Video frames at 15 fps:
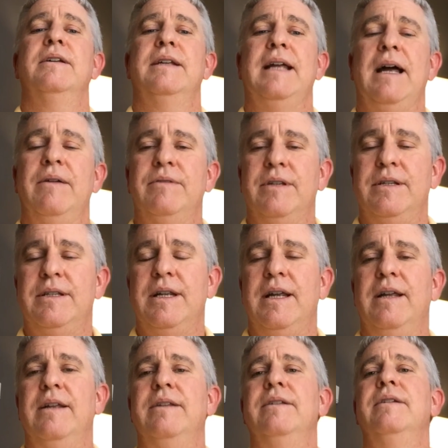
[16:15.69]
Count to
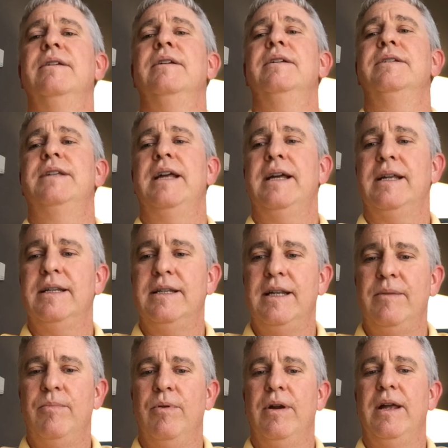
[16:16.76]
10. Take a
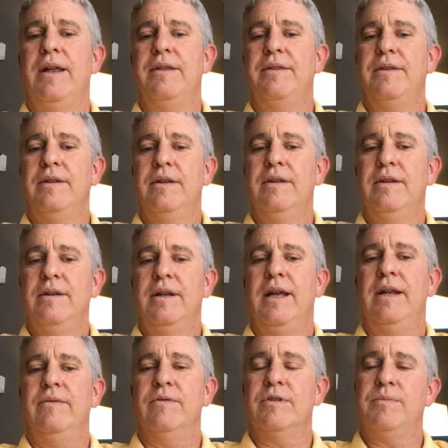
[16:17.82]
deep breath,
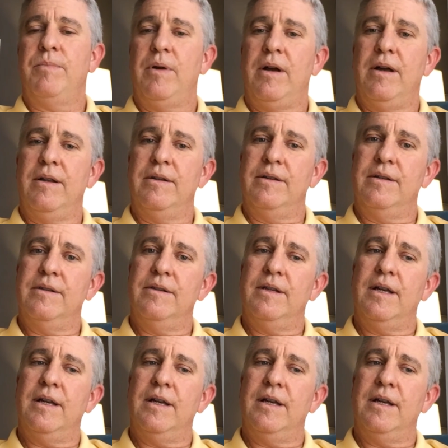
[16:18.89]
and respond